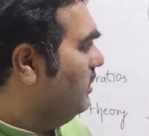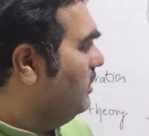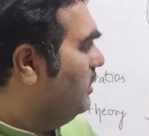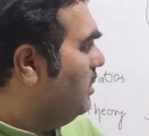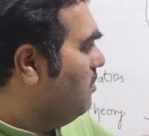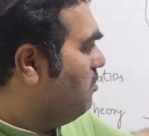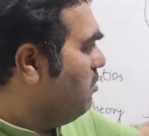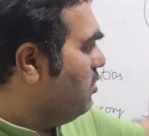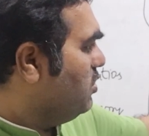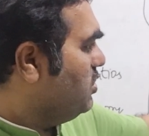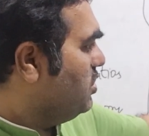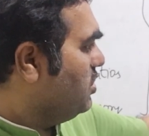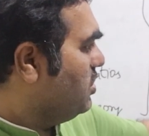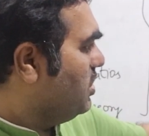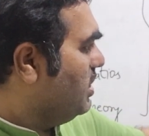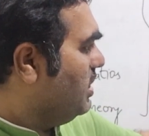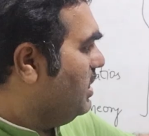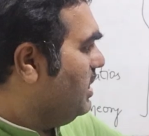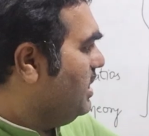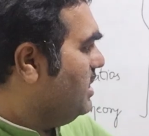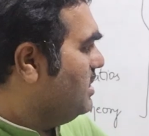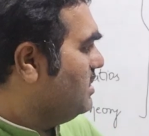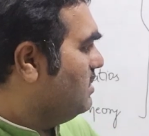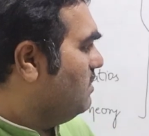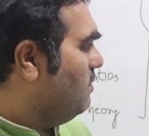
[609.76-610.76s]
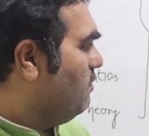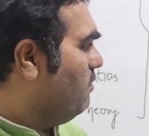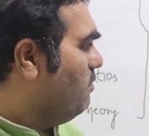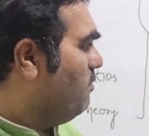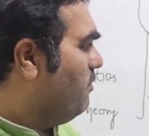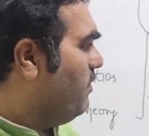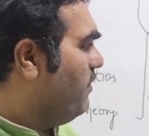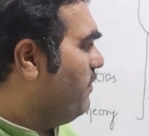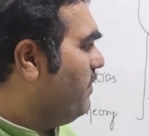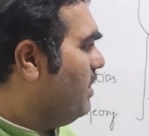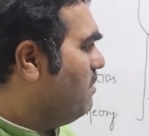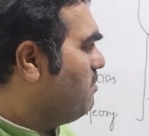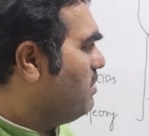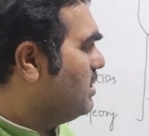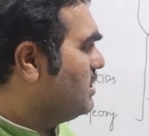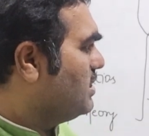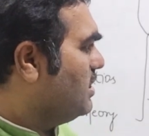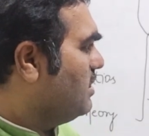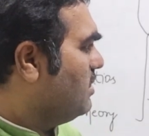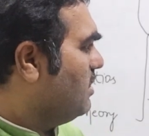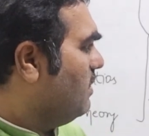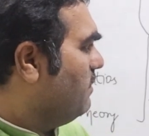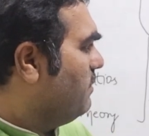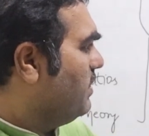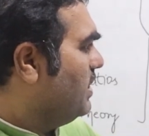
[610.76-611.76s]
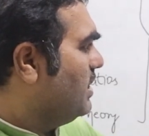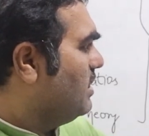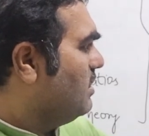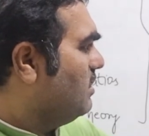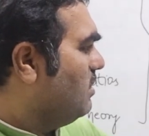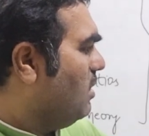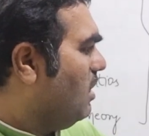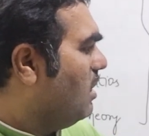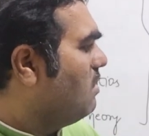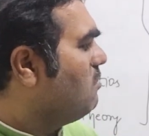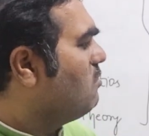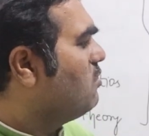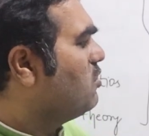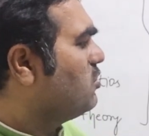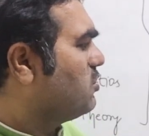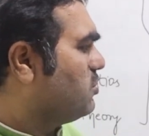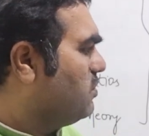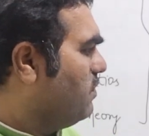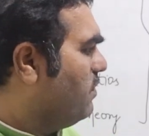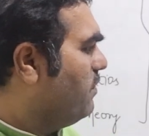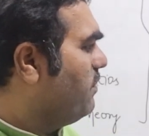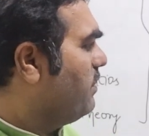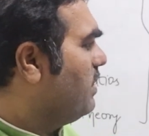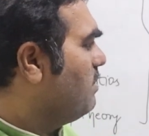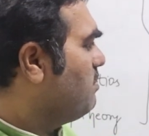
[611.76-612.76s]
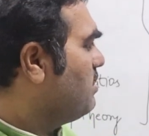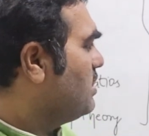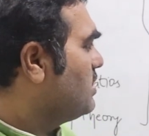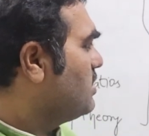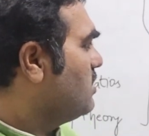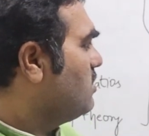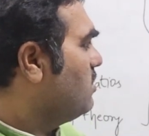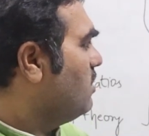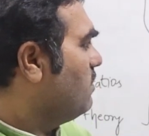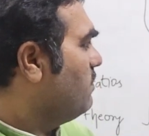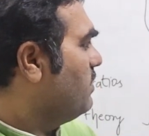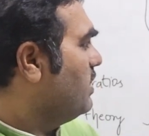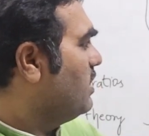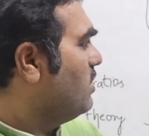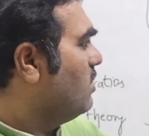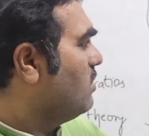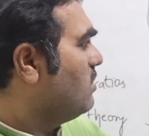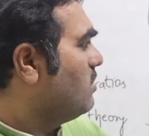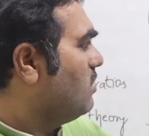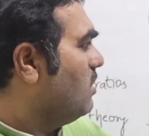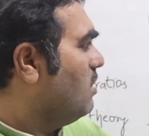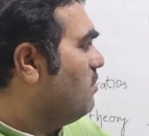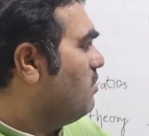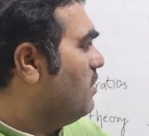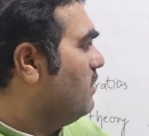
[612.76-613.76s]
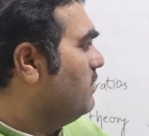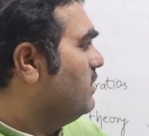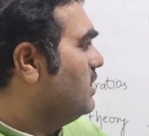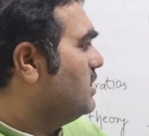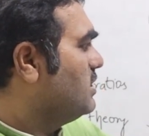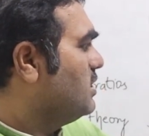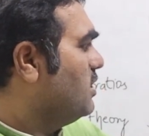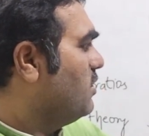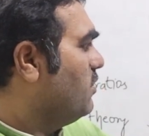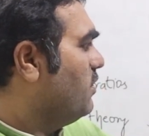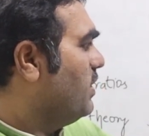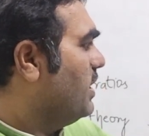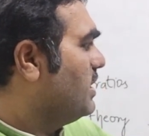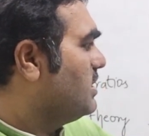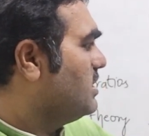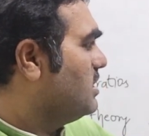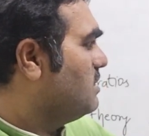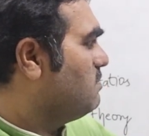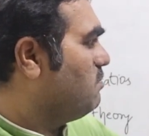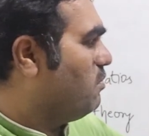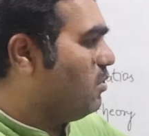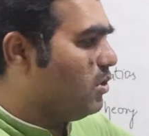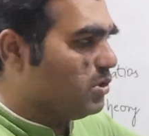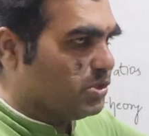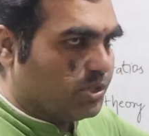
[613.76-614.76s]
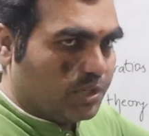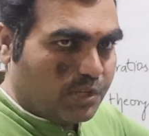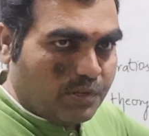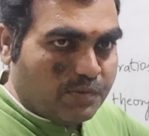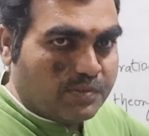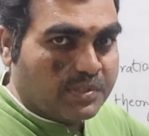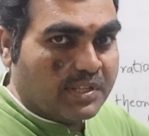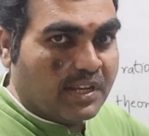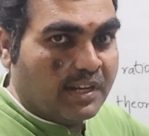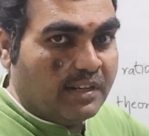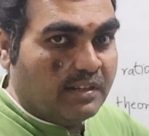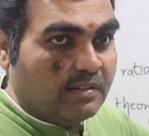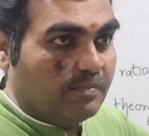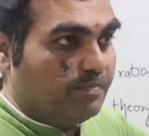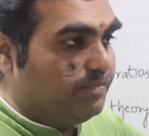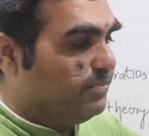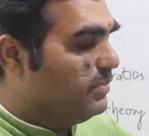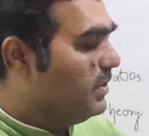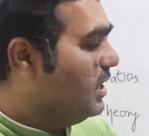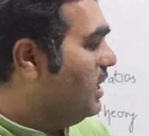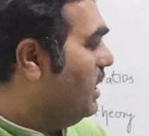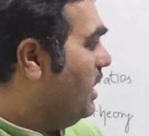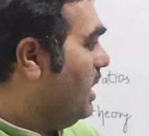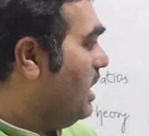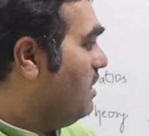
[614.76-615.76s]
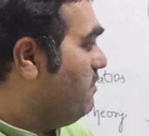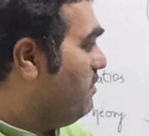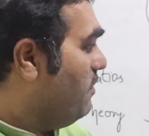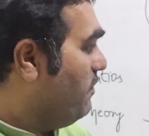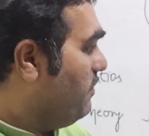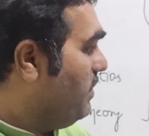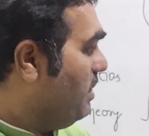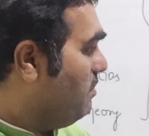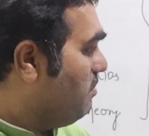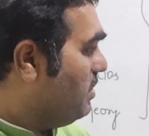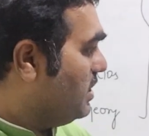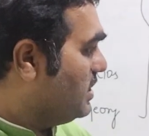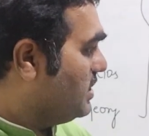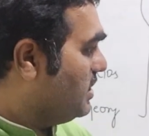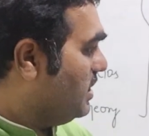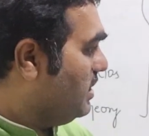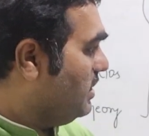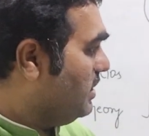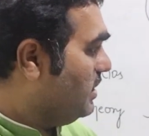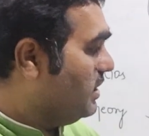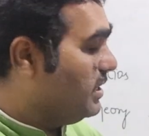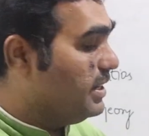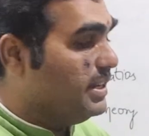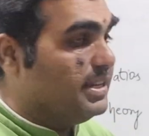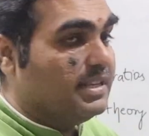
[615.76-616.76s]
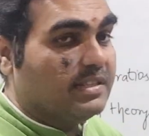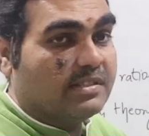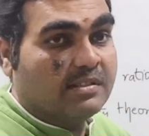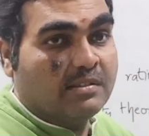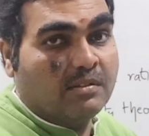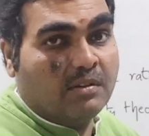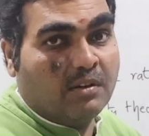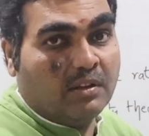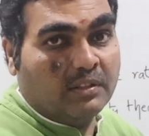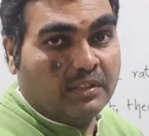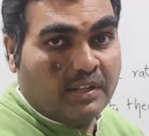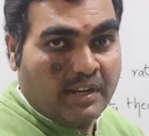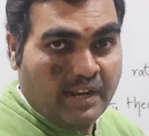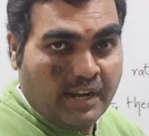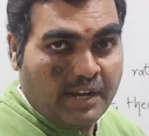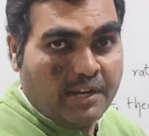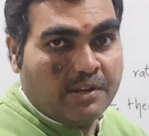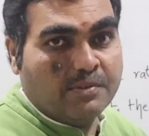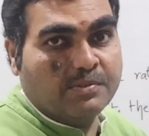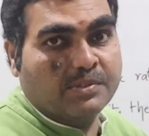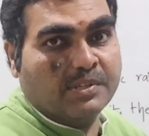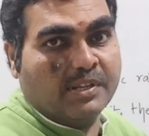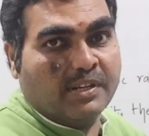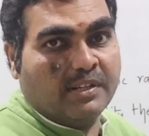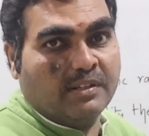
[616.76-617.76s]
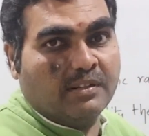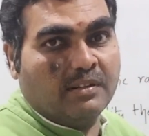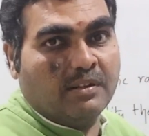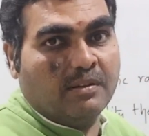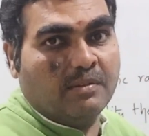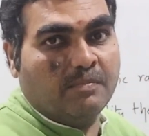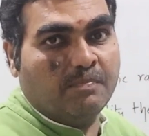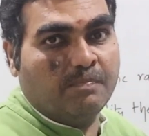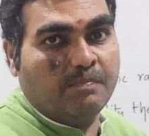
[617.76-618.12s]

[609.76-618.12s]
the position is 50% of it, almost 50% of it on top of the 0 axis, positive side, and 50% is on the negative side.